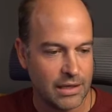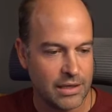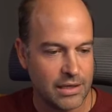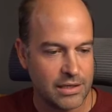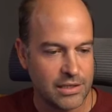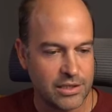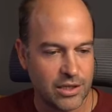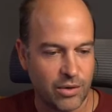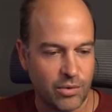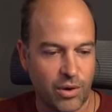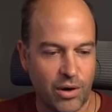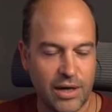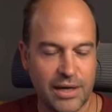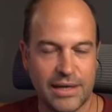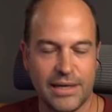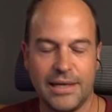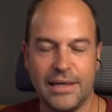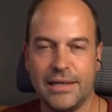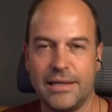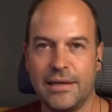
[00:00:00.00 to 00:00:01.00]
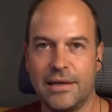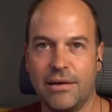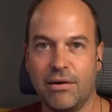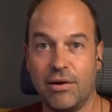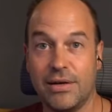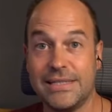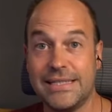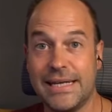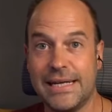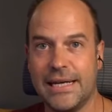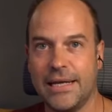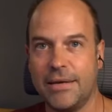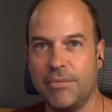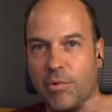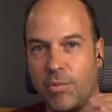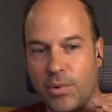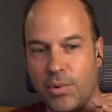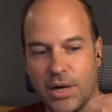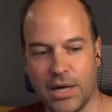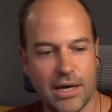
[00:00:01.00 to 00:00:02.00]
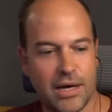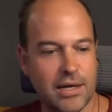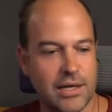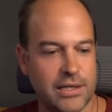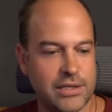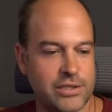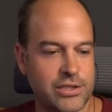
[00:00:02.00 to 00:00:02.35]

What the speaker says: So ideally we want to cut it in